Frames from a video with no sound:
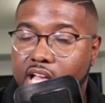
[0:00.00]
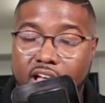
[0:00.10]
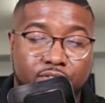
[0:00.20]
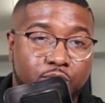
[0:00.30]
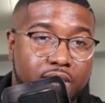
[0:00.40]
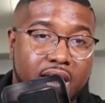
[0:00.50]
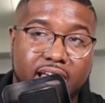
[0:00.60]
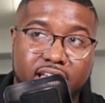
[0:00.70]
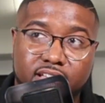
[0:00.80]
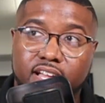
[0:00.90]
If you
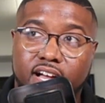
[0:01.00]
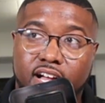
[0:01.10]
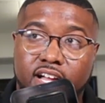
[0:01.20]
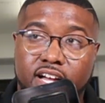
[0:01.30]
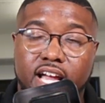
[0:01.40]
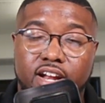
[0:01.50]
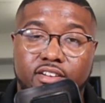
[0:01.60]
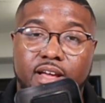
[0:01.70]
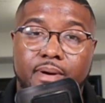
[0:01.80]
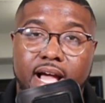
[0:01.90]
can't get a good
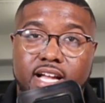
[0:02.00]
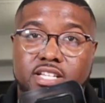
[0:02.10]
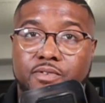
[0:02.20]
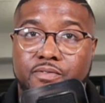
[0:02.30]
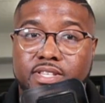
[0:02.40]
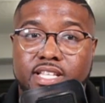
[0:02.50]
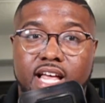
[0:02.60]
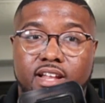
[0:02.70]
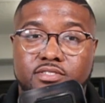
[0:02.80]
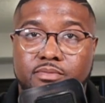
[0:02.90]
internet package for
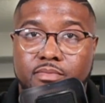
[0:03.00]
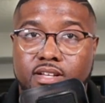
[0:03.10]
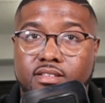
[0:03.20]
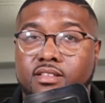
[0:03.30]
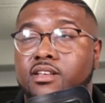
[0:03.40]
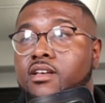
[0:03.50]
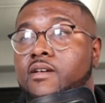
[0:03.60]
$50 a month,